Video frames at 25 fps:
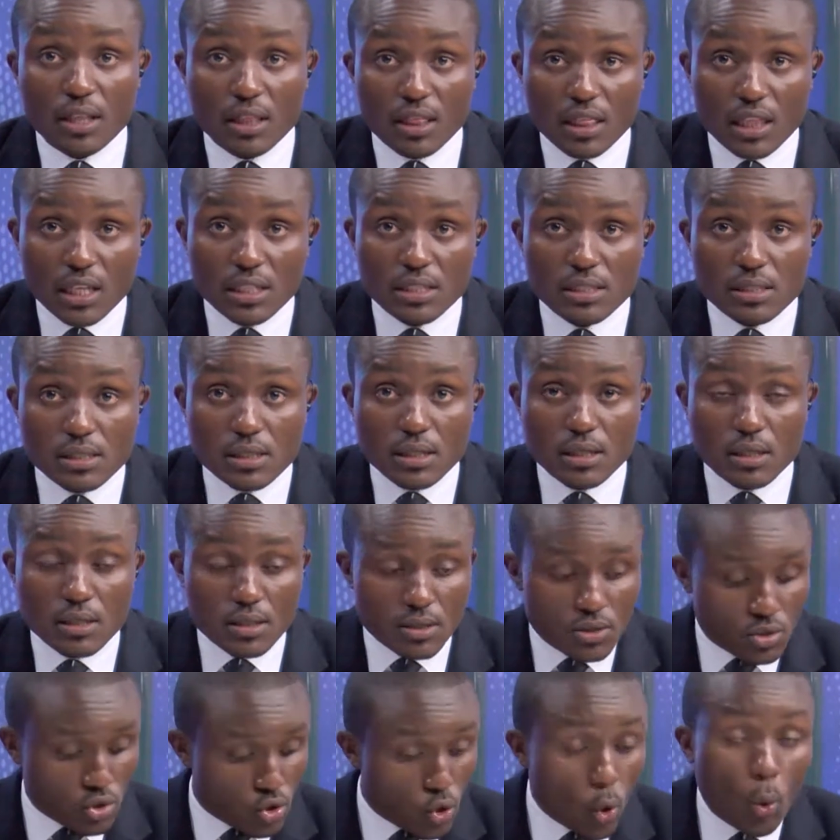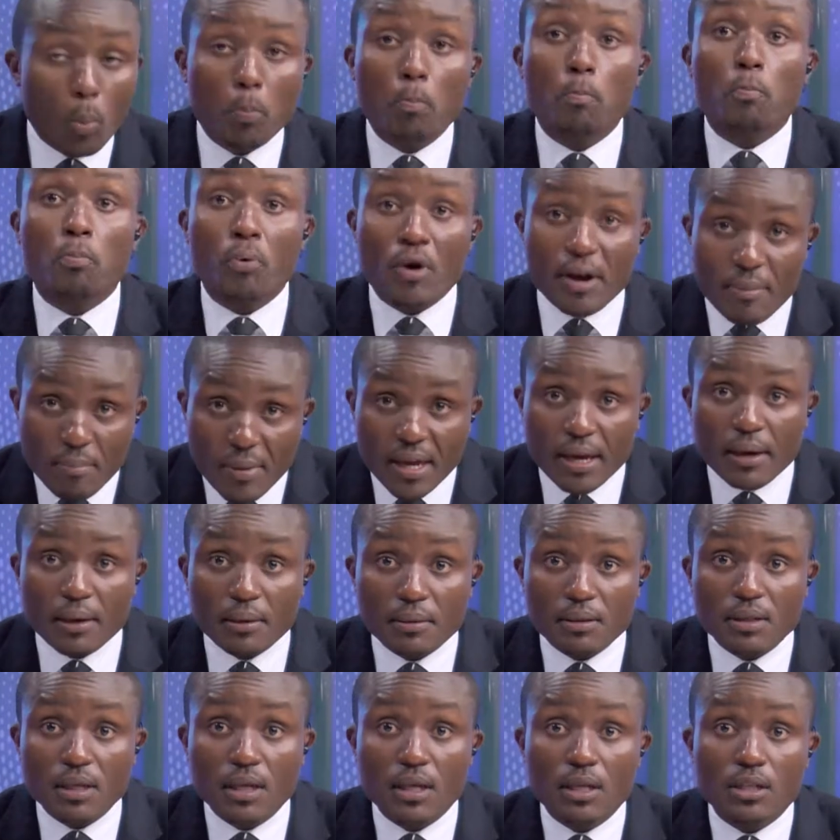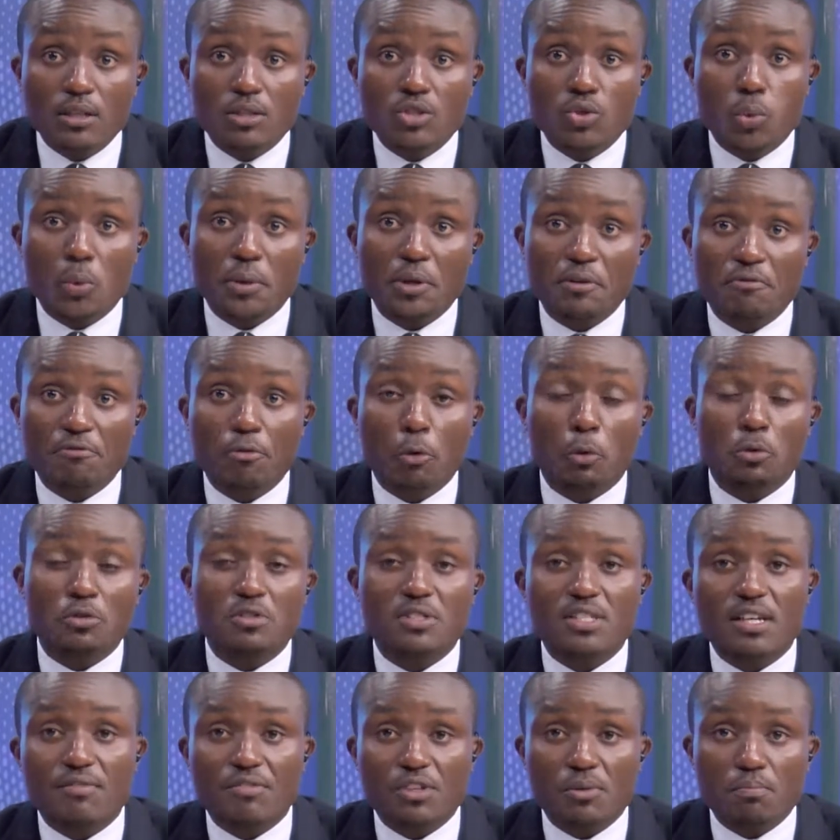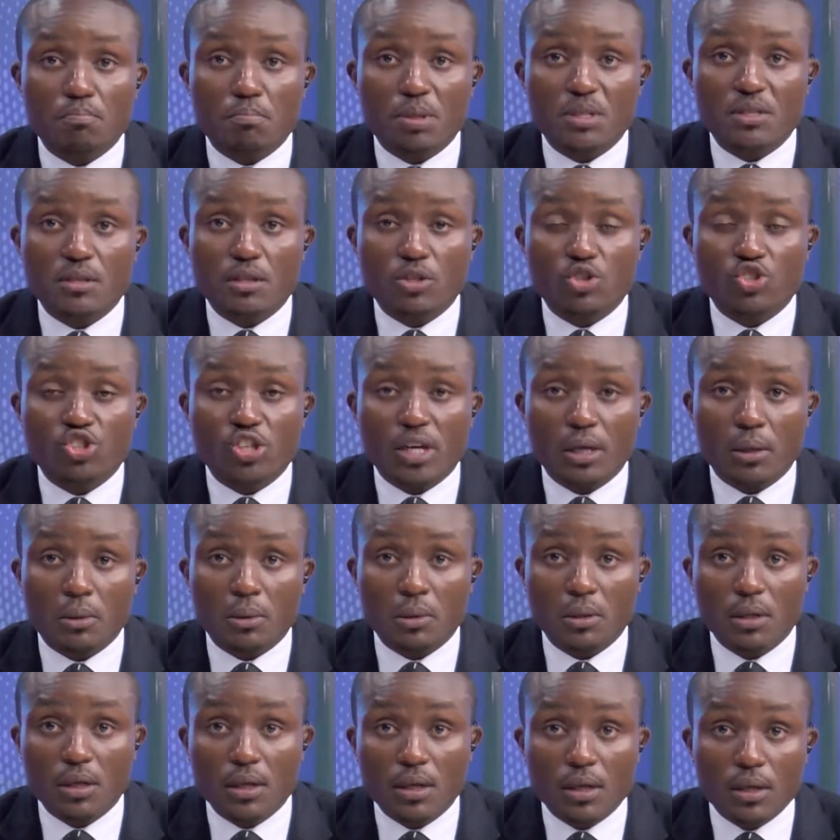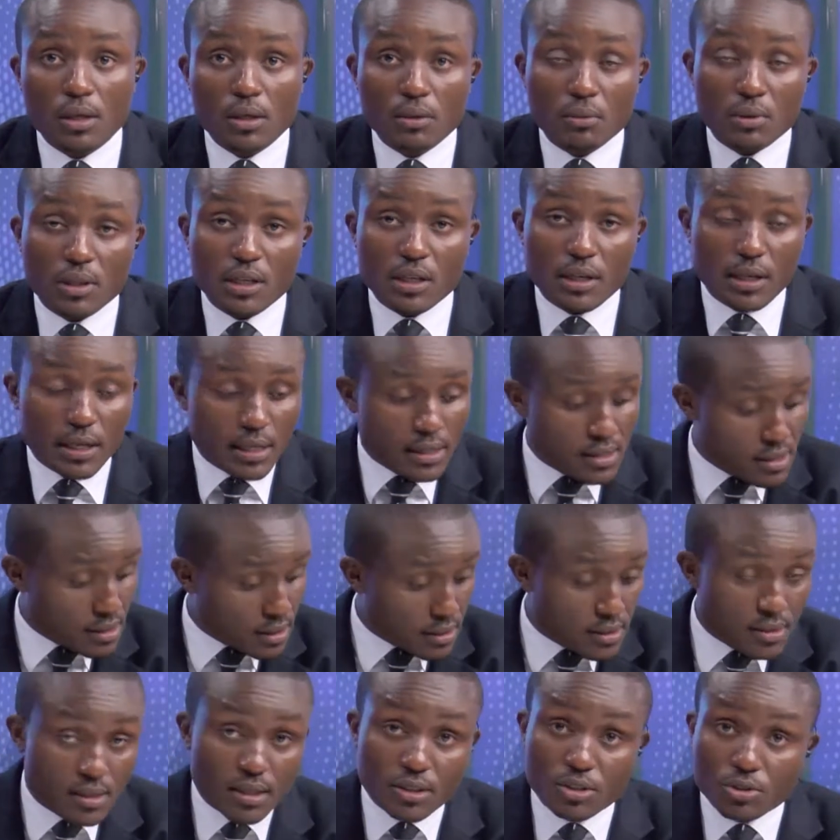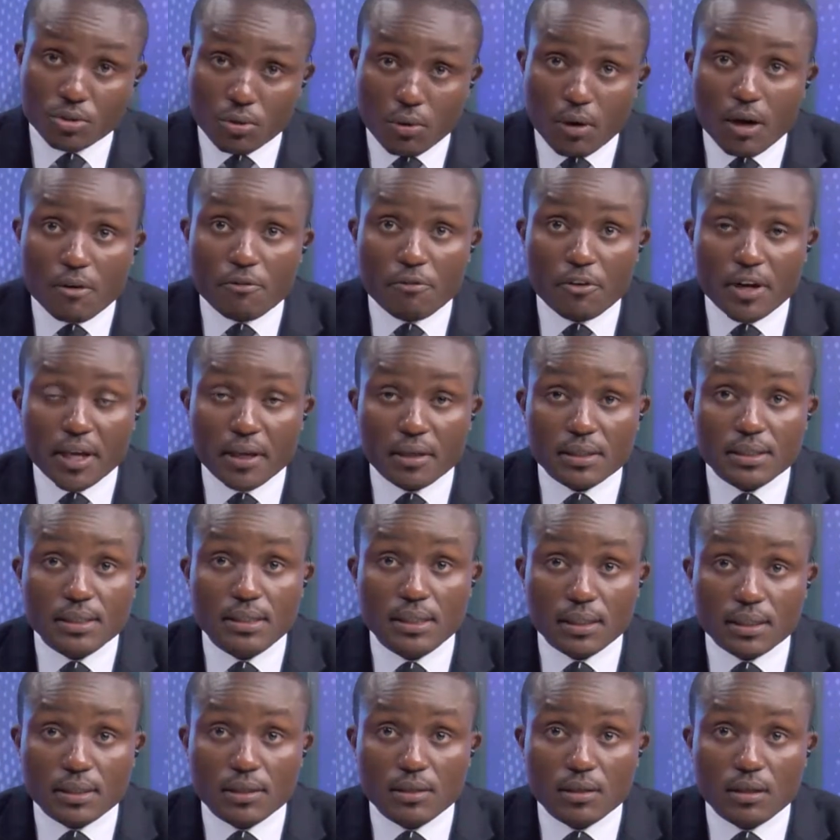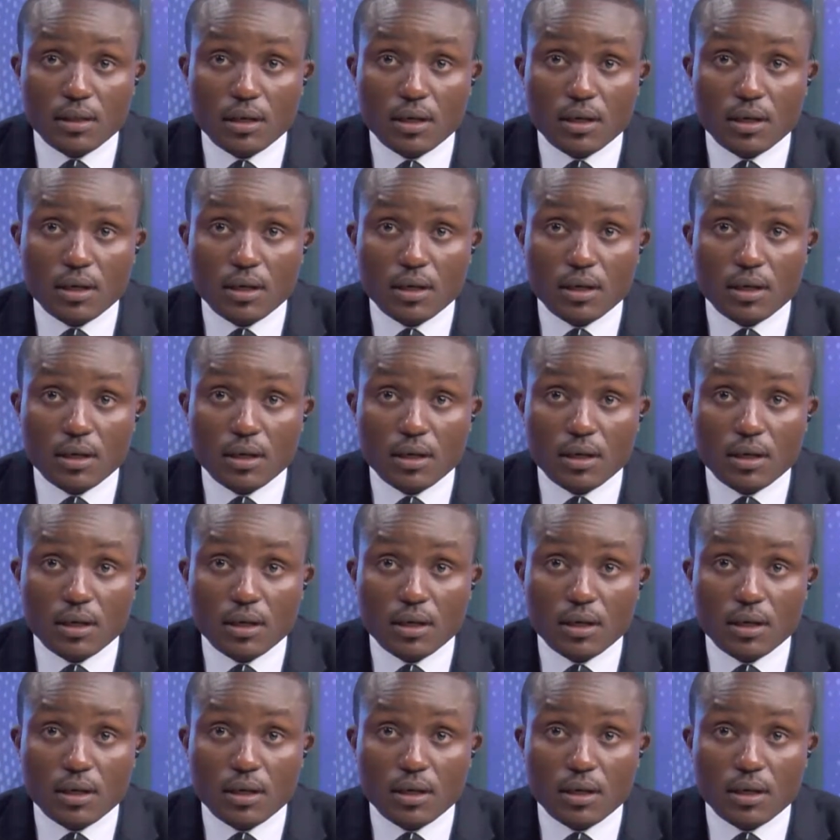This is your premier 24/7 business channel within Eastern Central Africa. Good.